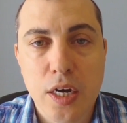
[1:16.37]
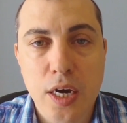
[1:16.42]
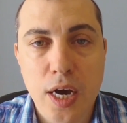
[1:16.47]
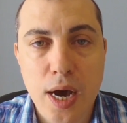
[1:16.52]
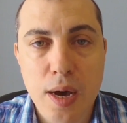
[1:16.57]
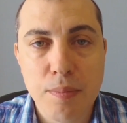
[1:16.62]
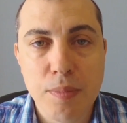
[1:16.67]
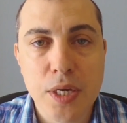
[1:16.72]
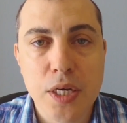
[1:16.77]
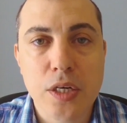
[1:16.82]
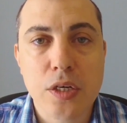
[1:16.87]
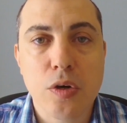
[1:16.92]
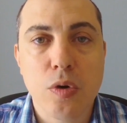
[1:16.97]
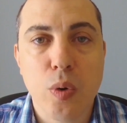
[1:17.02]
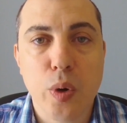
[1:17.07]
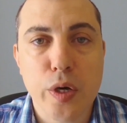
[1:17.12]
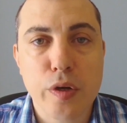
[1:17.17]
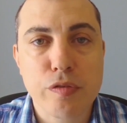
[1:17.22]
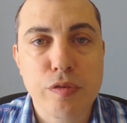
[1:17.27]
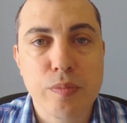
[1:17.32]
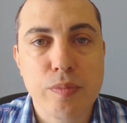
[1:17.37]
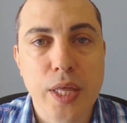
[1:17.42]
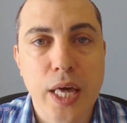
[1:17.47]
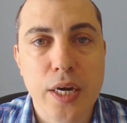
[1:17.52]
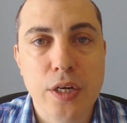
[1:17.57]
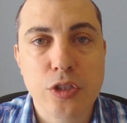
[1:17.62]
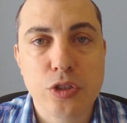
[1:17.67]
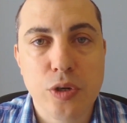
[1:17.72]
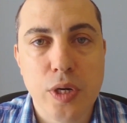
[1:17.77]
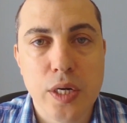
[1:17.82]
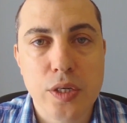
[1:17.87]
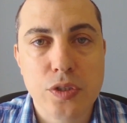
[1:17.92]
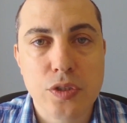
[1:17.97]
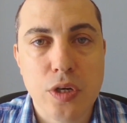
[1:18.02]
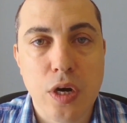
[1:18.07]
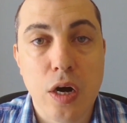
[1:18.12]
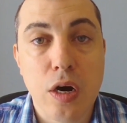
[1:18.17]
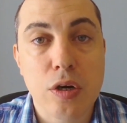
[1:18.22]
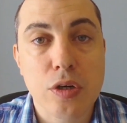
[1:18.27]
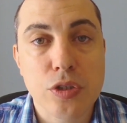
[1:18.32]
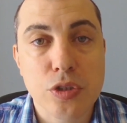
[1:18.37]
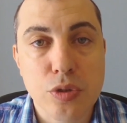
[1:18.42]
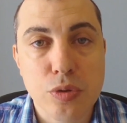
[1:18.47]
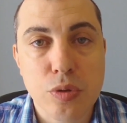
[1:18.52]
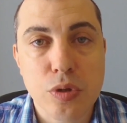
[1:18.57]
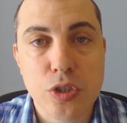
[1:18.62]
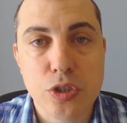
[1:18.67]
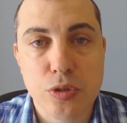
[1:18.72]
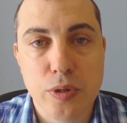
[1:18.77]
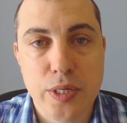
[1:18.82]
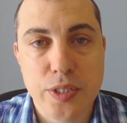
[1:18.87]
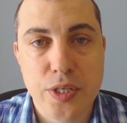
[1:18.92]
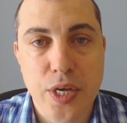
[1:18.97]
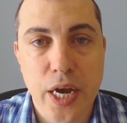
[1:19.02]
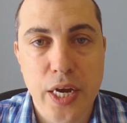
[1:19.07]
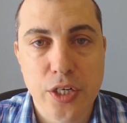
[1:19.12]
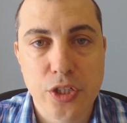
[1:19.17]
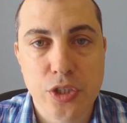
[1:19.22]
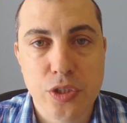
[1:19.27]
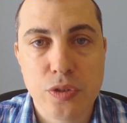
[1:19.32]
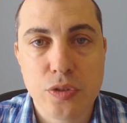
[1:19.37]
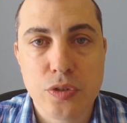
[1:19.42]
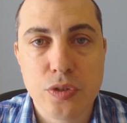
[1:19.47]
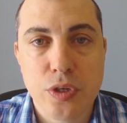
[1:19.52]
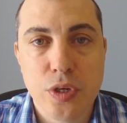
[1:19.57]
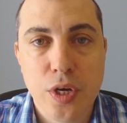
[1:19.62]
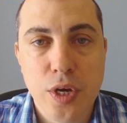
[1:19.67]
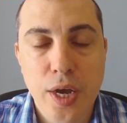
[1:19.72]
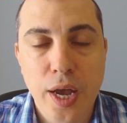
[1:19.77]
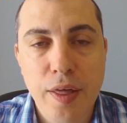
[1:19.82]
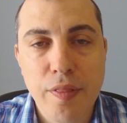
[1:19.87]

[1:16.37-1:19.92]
coming and going from that address are your transactions.